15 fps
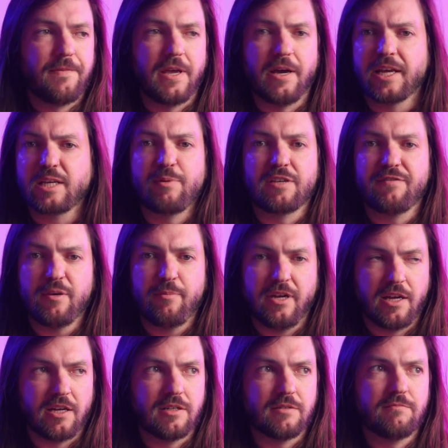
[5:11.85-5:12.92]

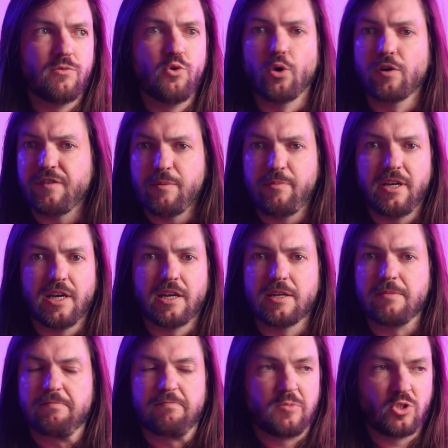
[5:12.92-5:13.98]
ExpressVPN,
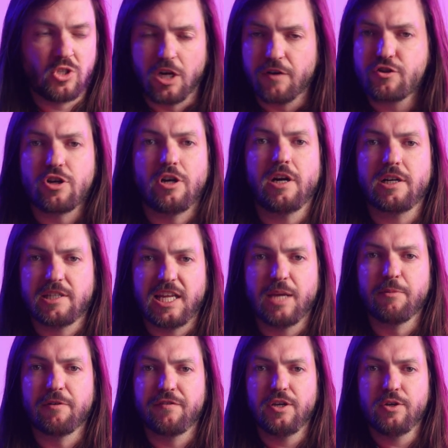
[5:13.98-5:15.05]
NordVPN, Surfshark, to
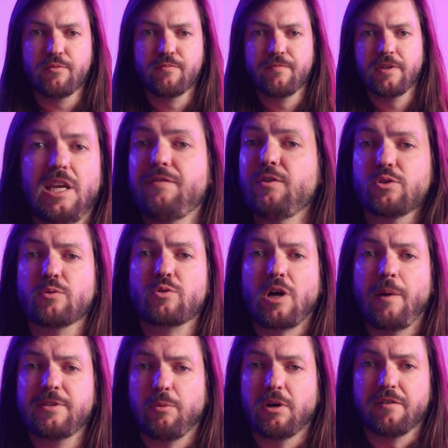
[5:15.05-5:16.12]
name a few. If you're
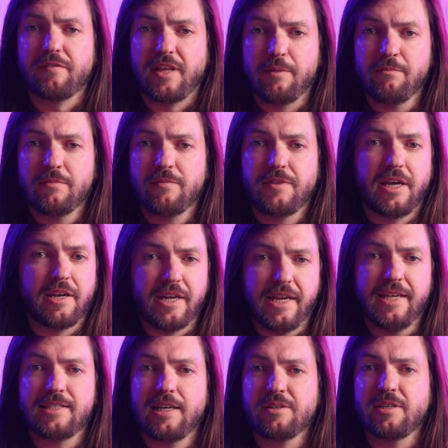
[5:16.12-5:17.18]
subscribed to one of them, then
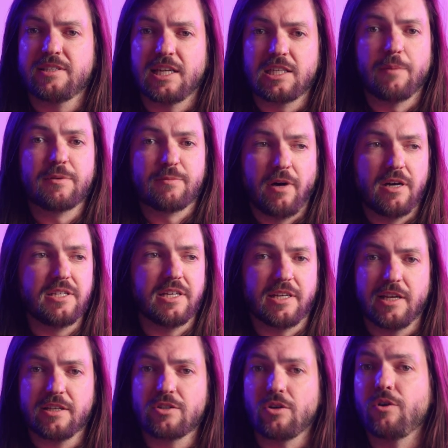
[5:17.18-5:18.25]
here's how to set up Smart
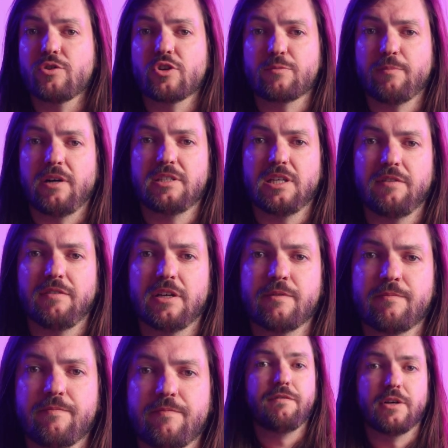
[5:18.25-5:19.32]
DNS on your Smart
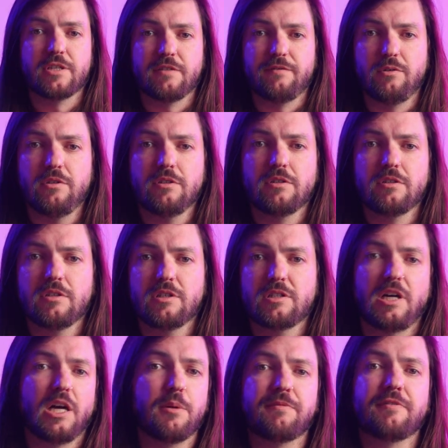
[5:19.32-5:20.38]
TV. First of all,
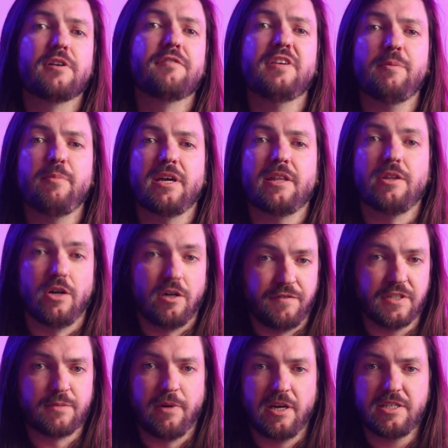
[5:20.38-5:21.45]
sign up for a VPN that
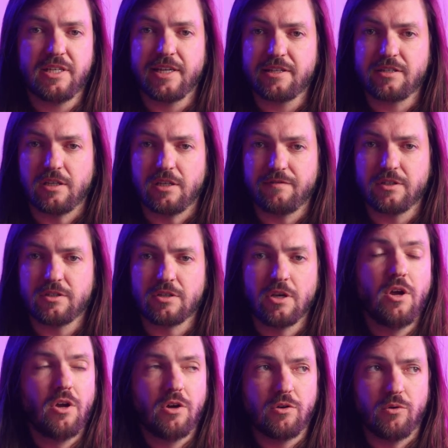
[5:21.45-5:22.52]
offers Smart DNS
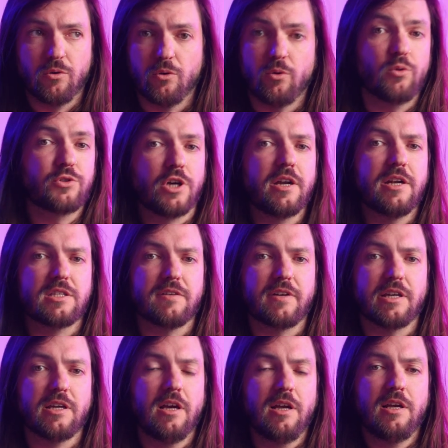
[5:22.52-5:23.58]
servers, or
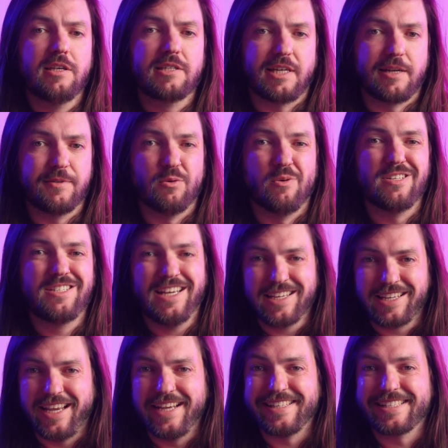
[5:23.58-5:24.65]
alternatively, sign up to a
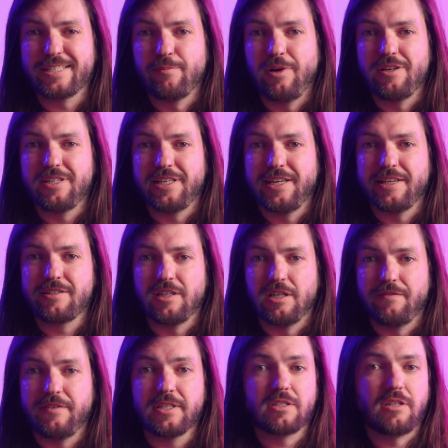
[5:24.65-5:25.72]
dedicated Smart DNS
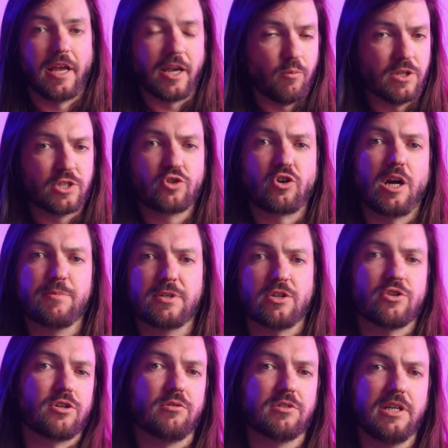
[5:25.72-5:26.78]
service like Winscribe's
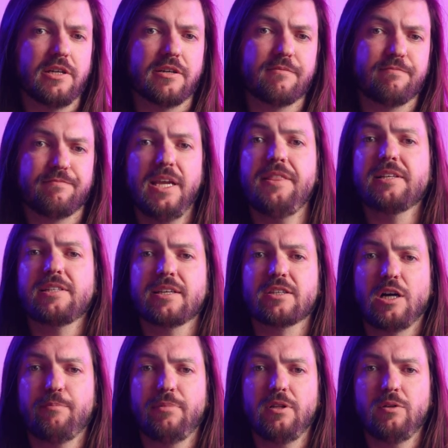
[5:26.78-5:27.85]
Control-D. In this
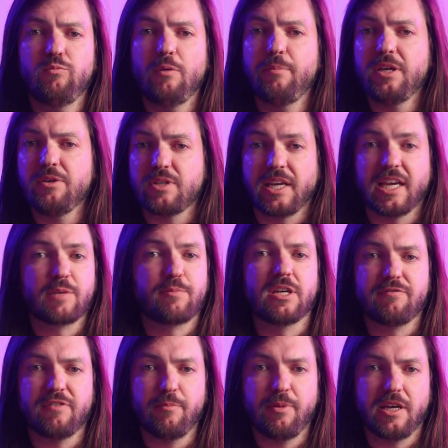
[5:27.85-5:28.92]
example, we'll be using
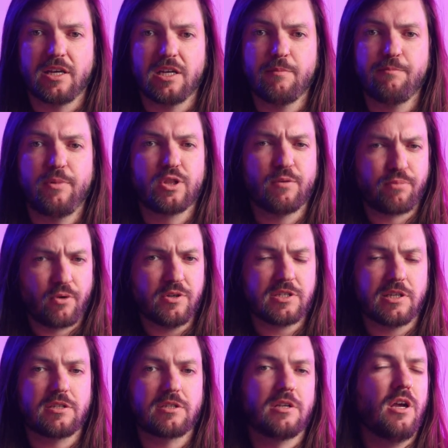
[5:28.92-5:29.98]
ExpressVPN, but the
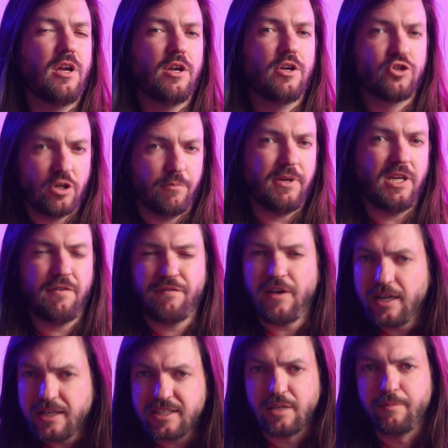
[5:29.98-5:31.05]
process should be
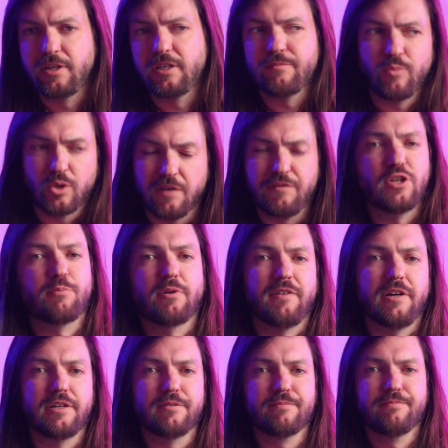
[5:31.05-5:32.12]
fairly similar, whatever your
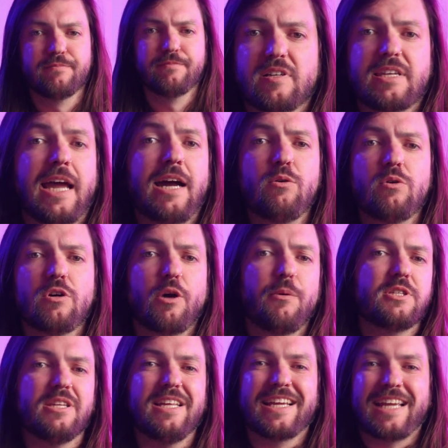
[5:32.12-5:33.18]
provider. Now, go
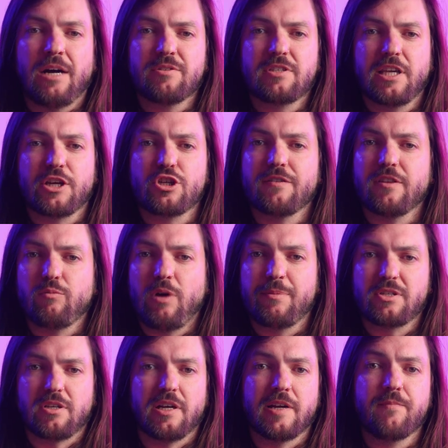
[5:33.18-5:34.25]
into the Accounts section of the
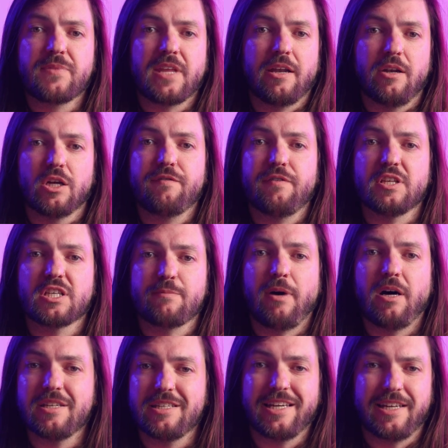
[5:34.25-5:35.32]
website and look for the
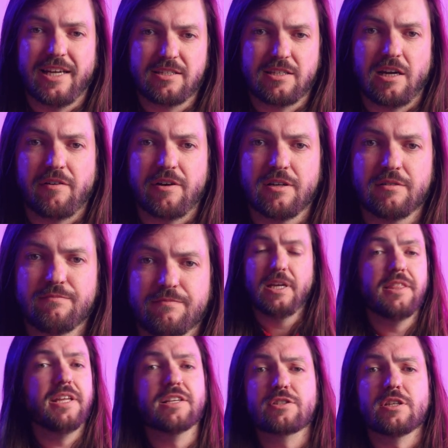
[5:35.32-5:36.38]
Smart DNS area.
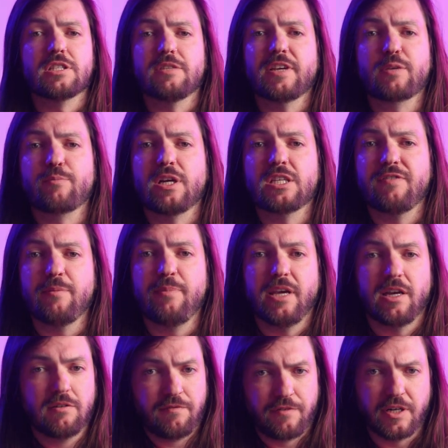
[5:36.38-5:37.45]
In the instance of
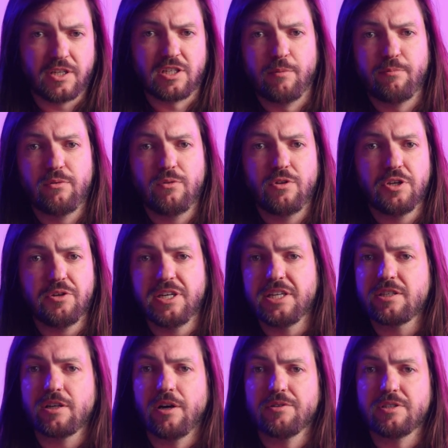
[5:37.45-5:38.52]
ExpressVPN, for example, you need
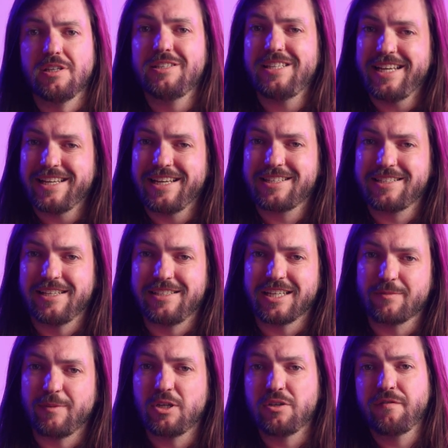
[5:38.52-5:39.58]
to go to the DNS
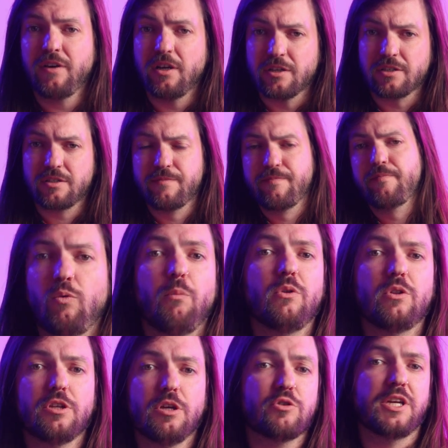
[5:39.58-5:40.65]
settings menu first. What
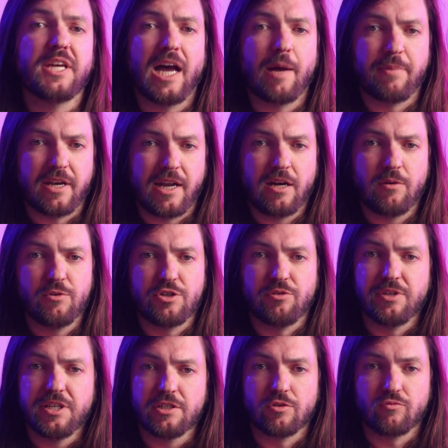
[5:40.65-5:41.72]
will usually happen now is you'll
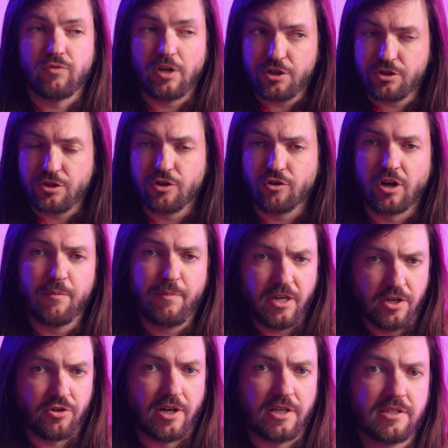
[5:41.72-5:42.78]
need to register your IP
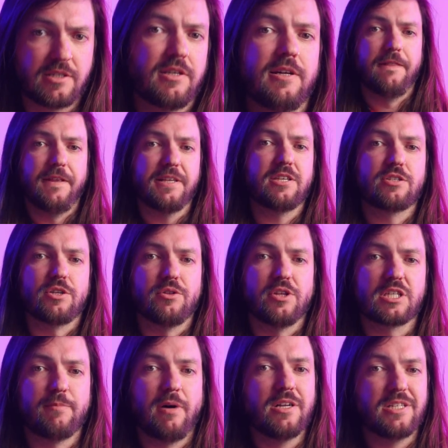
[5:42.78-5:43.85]
address. This is so
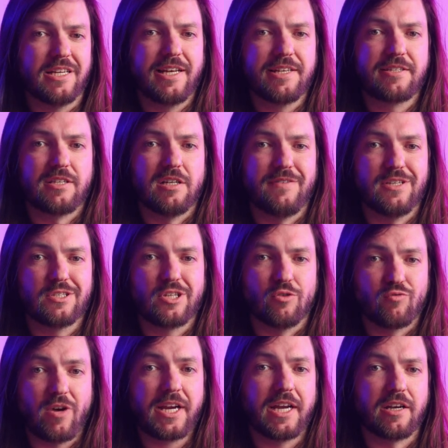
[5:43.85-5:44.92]
the Smart DNS service
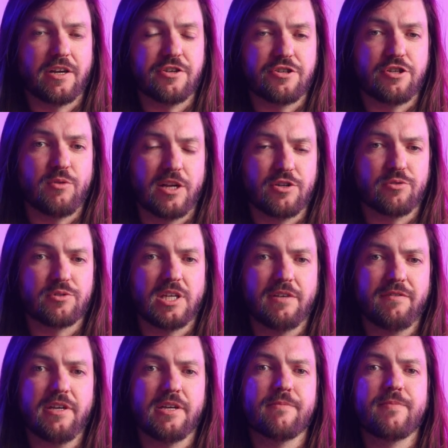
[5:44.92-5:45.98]
can recognize you and your
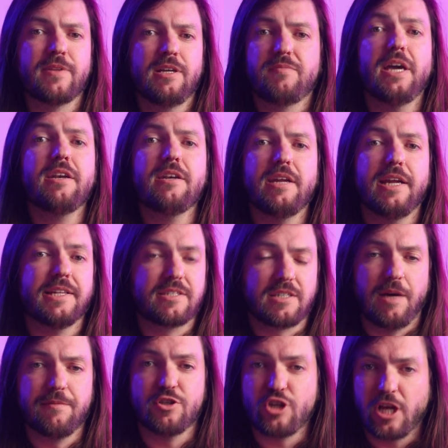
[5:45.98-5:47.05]
TV. Then it's
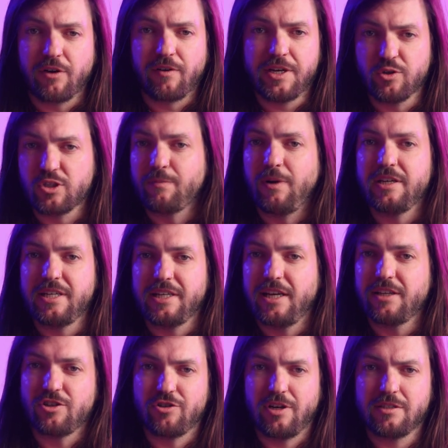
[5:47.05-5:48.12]
time to generate your Smart
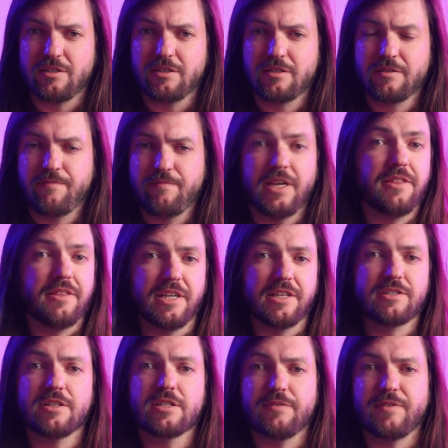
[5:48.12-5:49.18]
DNS addresses. In the
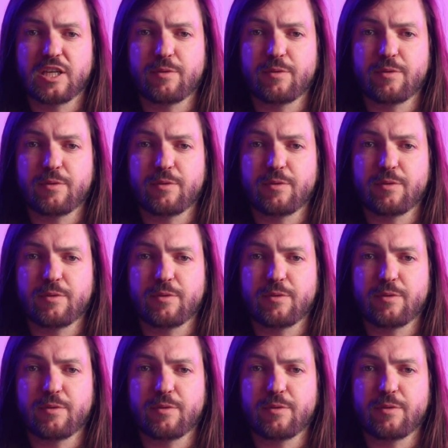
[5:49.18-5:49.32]
instance of